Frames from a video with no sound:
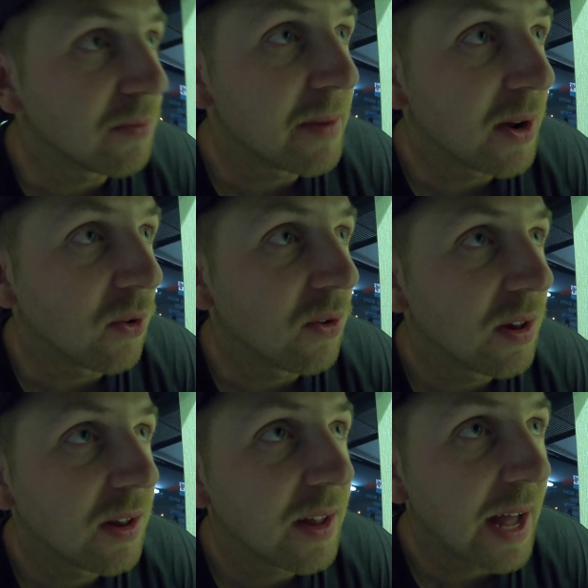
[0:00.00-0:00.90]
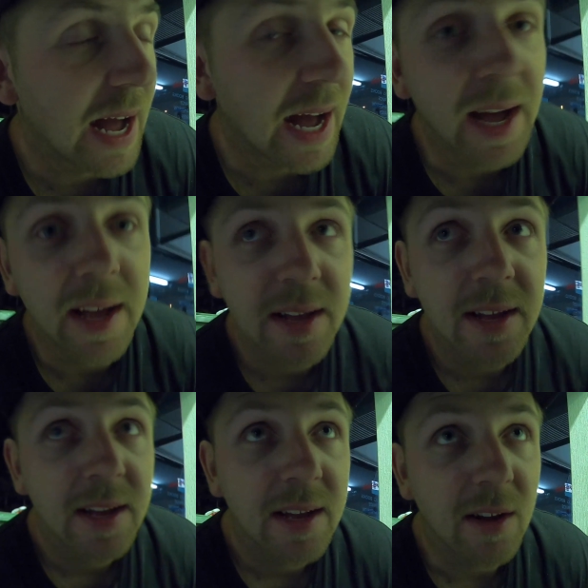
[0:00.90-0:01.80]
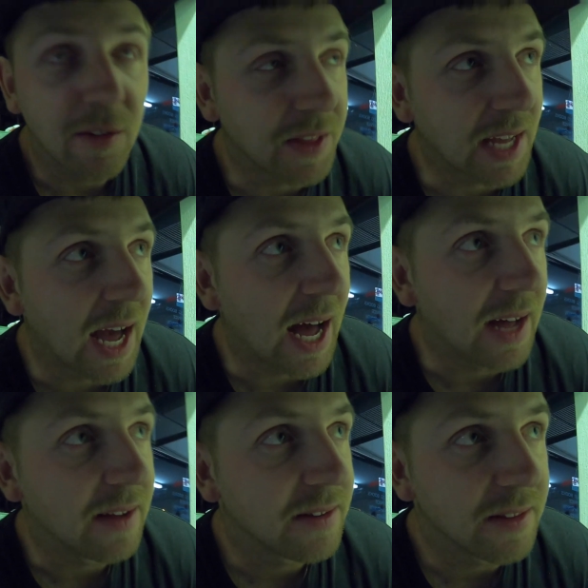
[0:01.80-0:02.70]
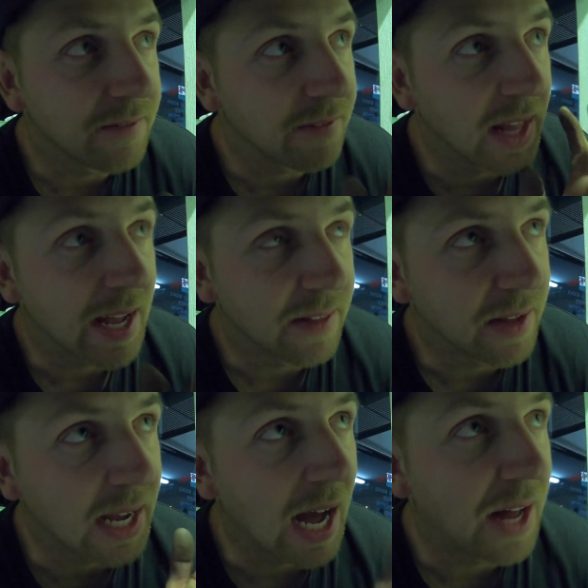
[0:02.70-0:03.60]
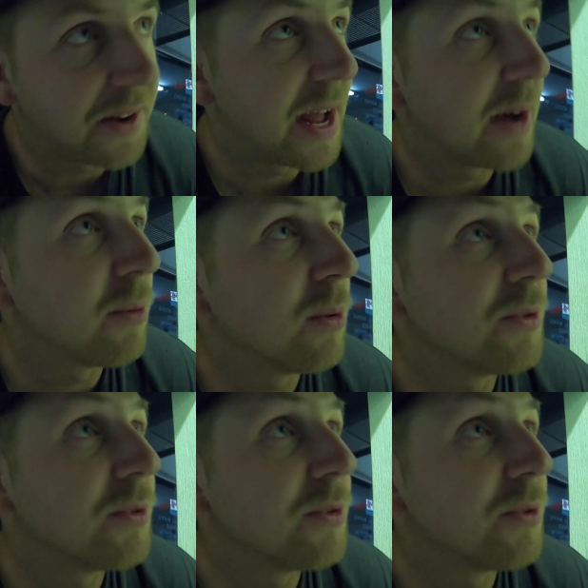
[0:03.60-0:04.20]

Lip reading: metal of the car. The guard now will